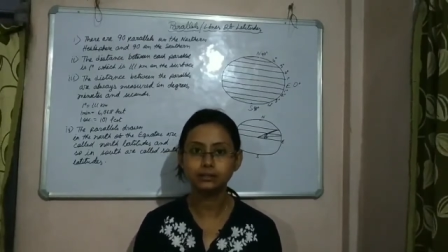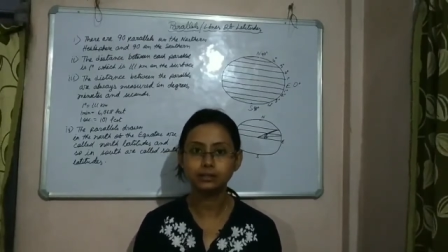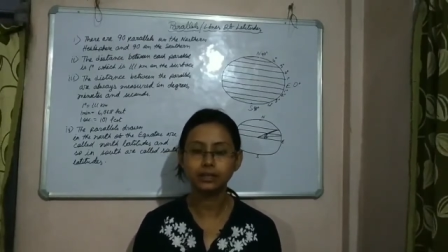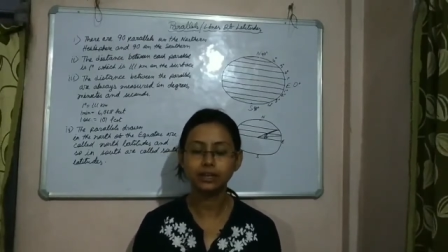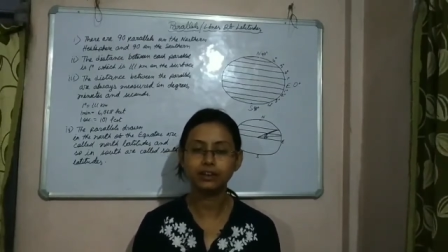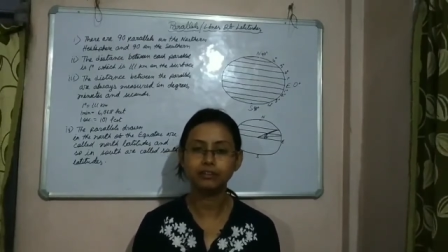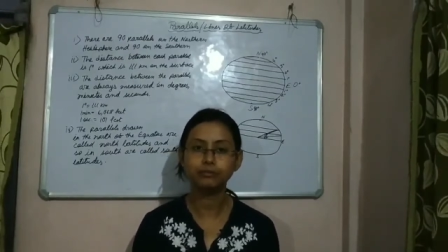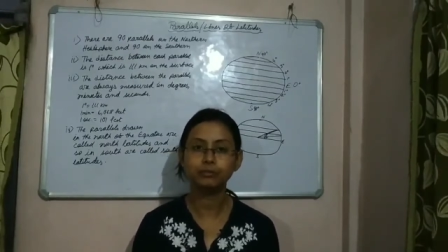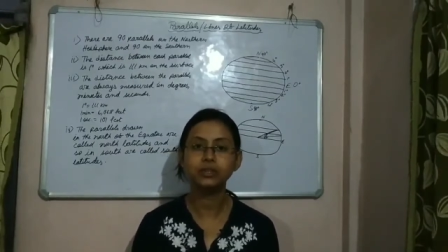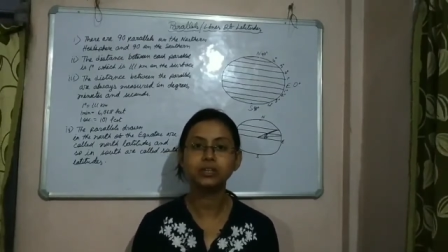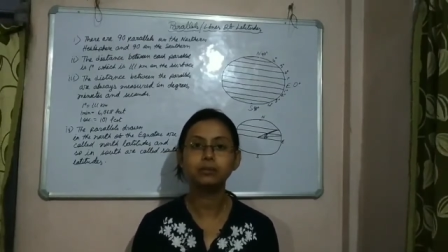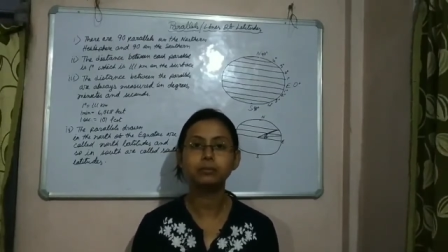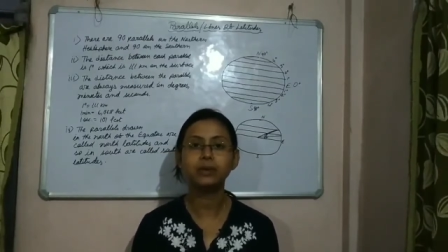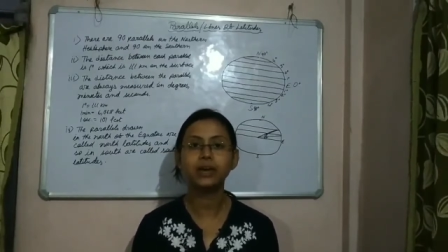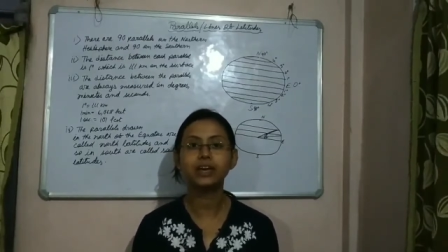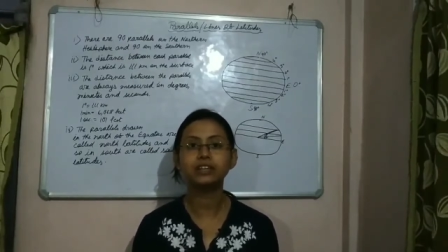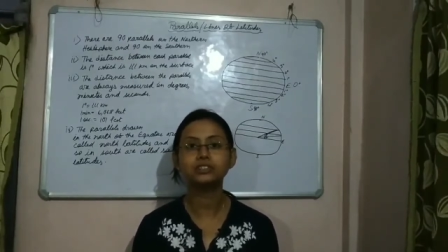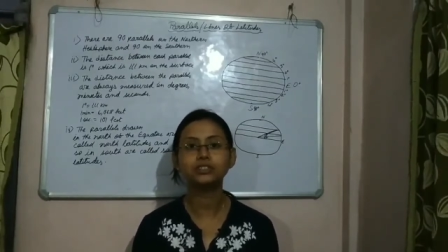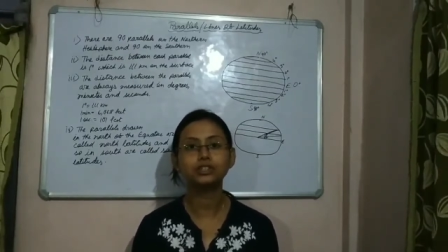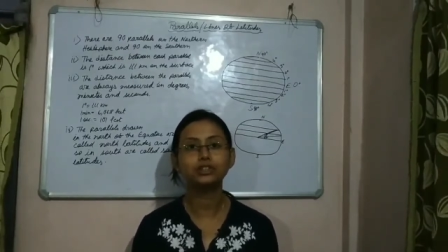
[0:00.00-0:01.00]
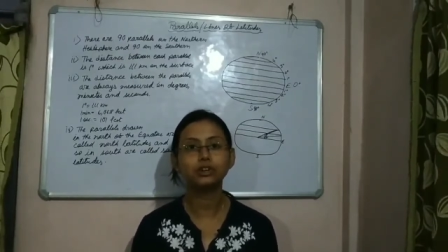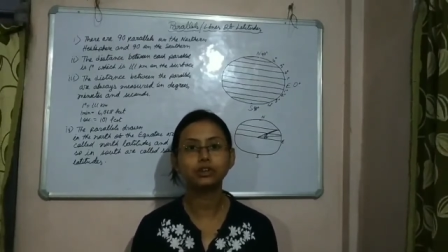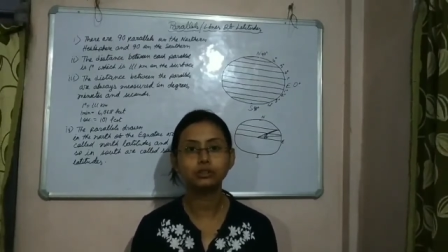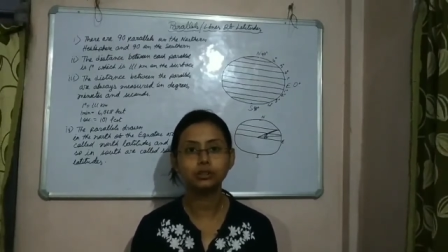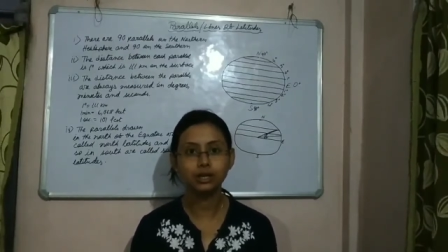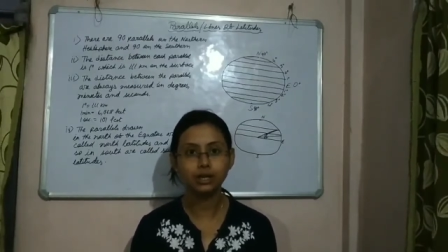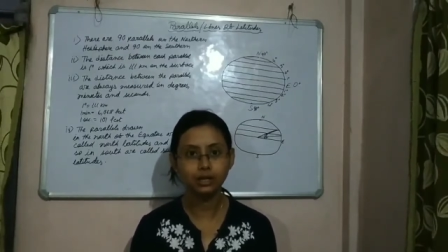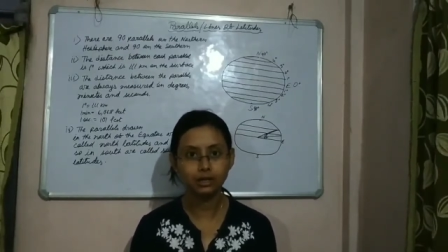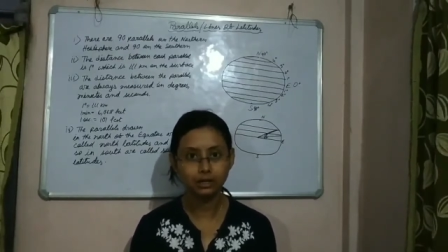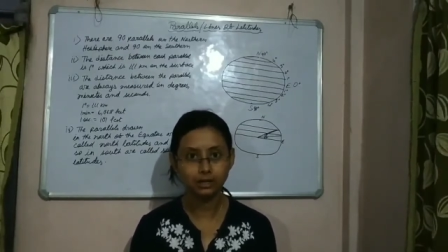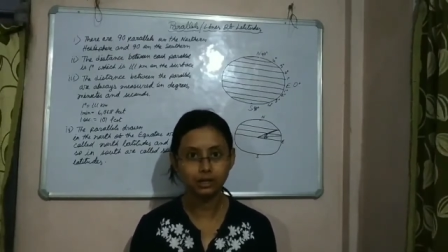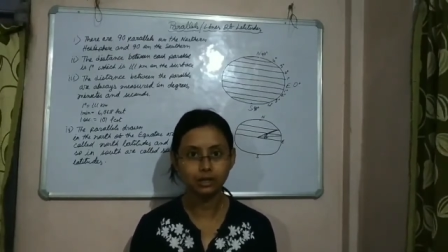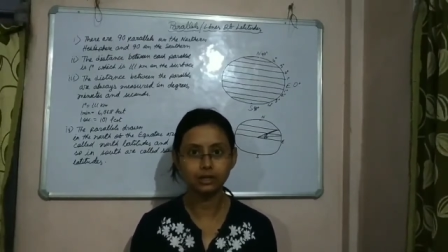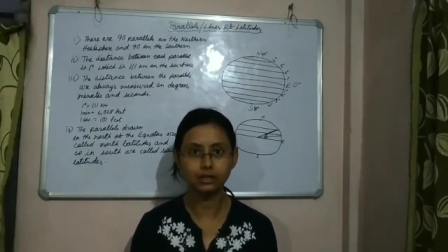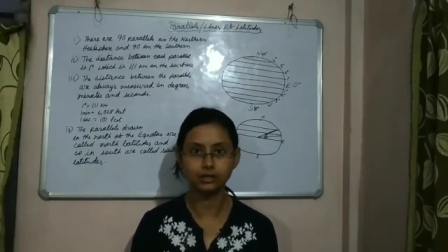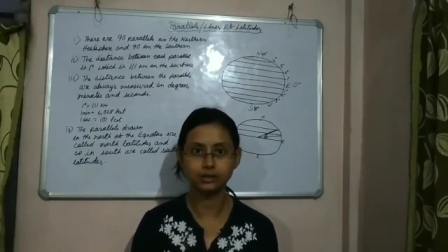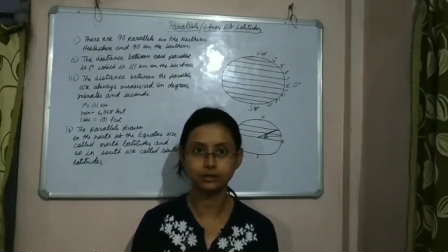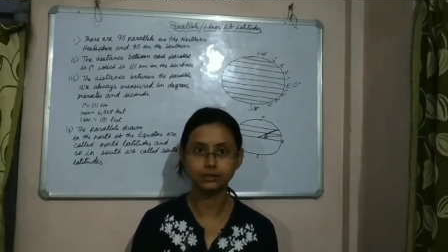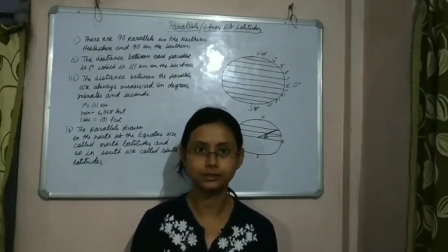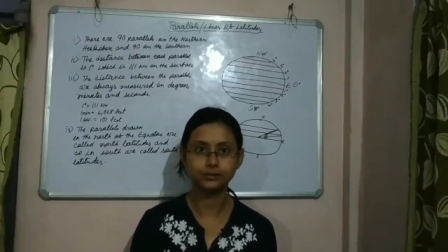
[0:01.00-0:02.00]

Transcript: have been imagined on the earth.